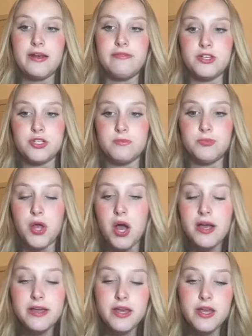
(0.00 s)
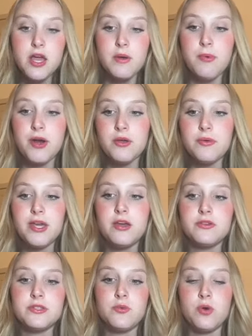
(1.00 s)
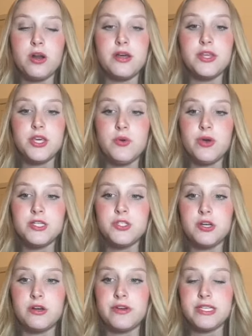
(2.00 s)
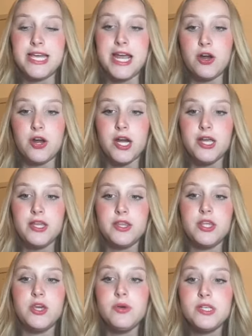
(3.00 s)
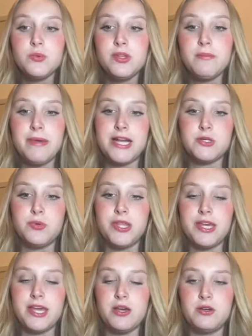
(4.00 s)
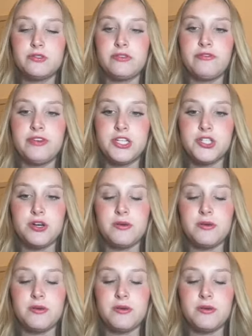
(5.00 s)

Fisher block. Puerto Rico scored on the U.S. service error. The U.S. won the match with the kills from Fisher and